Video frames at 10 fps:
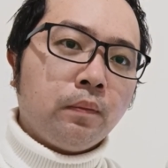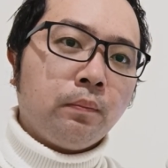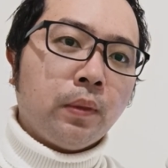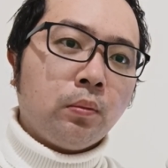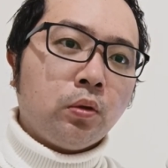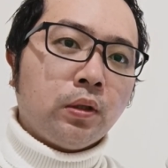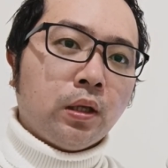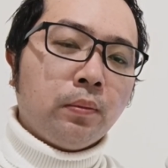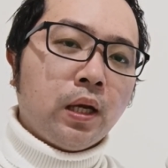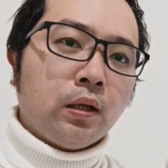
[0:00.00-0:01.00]
By moving
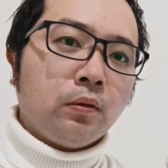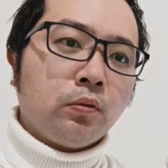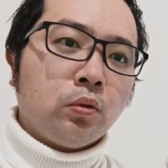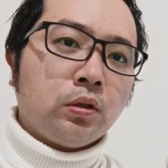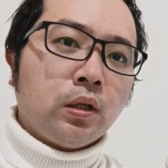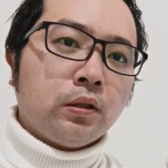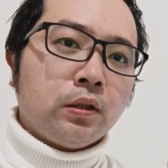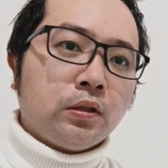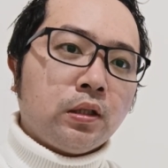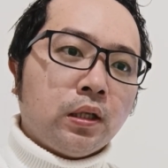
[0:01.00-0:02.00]
it back and forth like
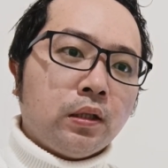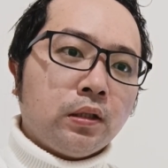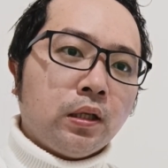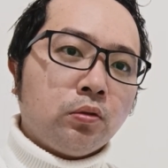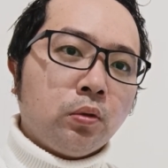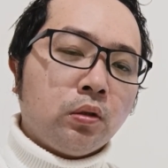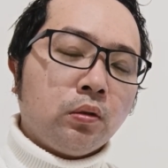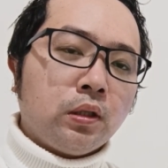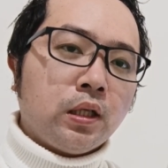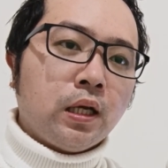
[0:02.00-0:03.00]
this, I can test whether
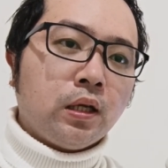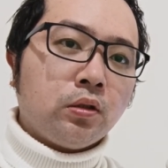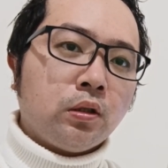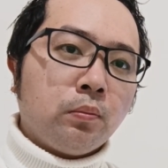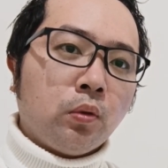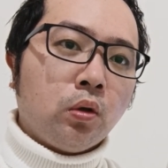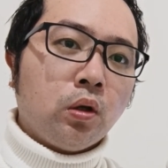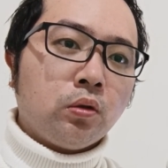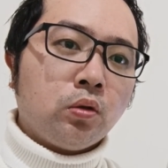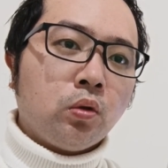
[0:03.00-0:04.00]
it can actually pull
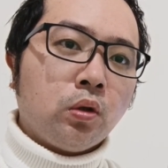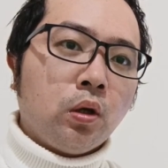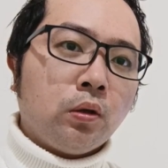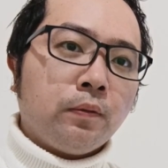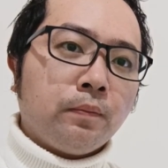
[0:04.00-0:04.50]
our door lock.